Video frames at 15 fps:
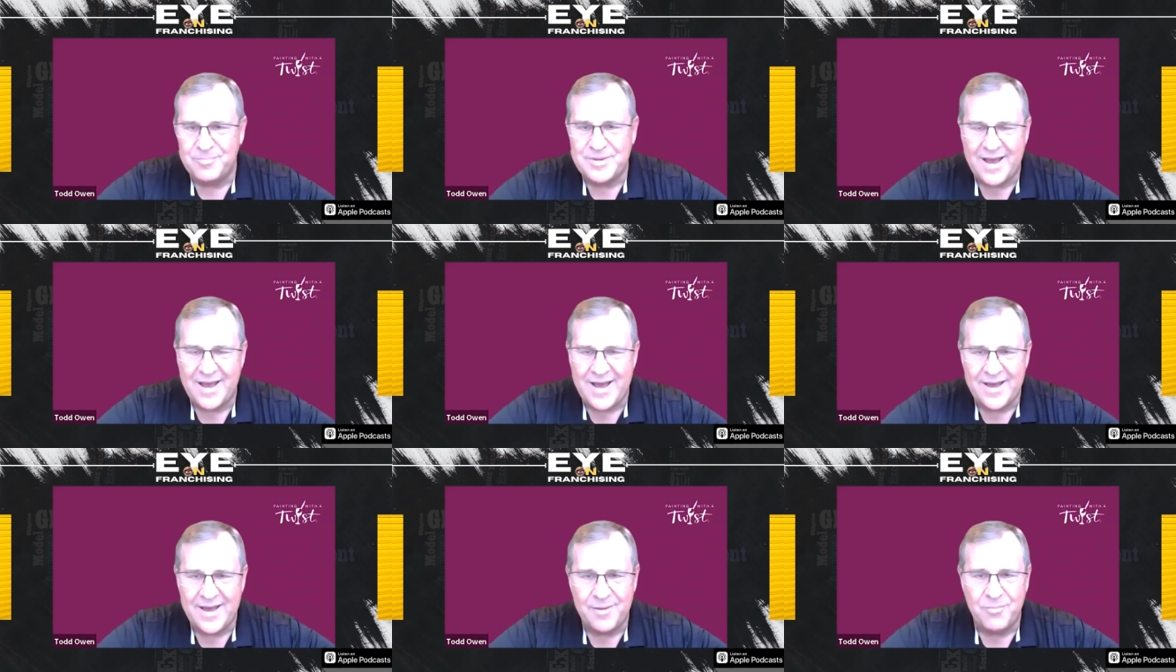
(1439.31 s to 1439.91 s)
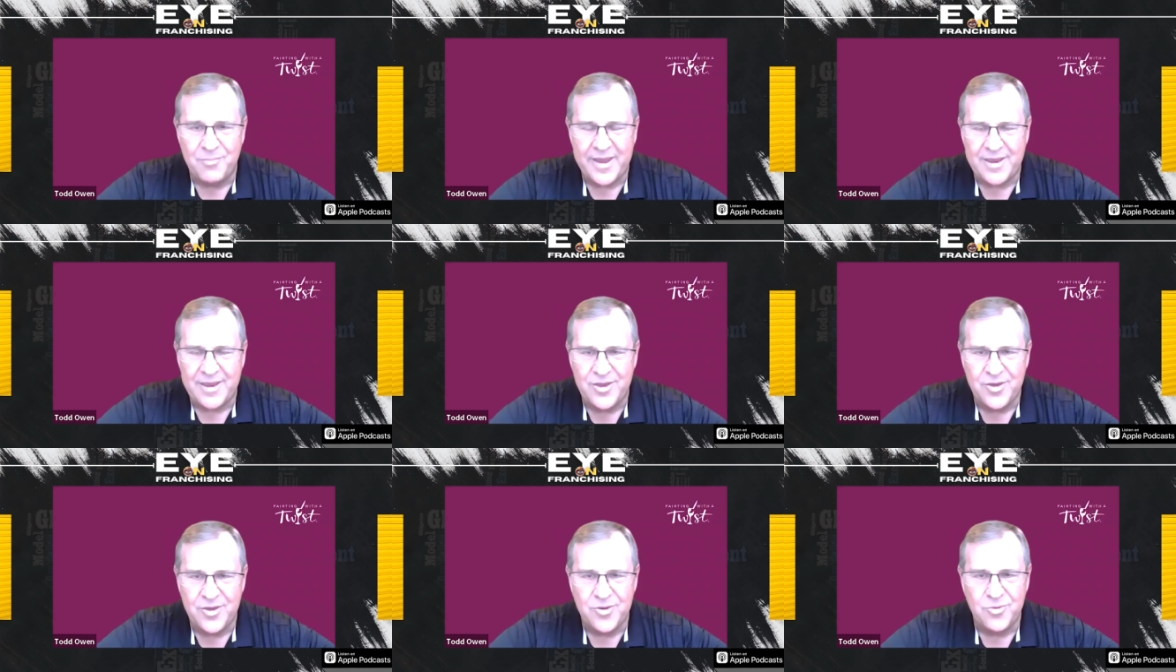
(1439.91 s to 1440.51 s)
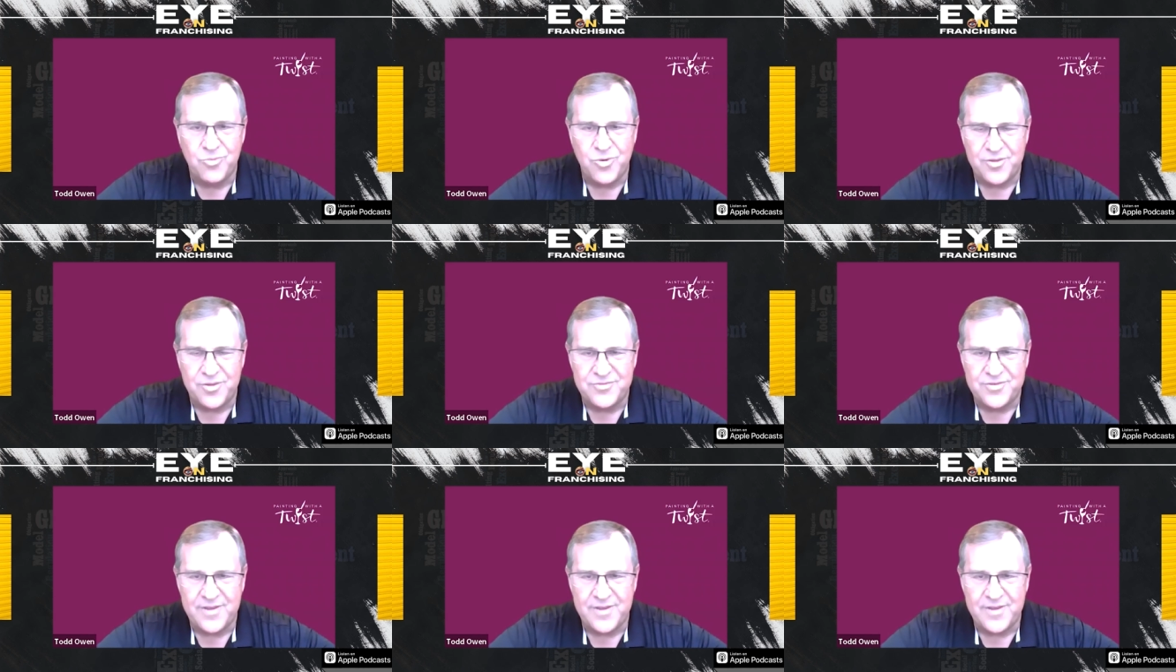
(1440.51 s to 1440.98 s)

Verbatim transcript: I'm Todd, I'm like you, we're the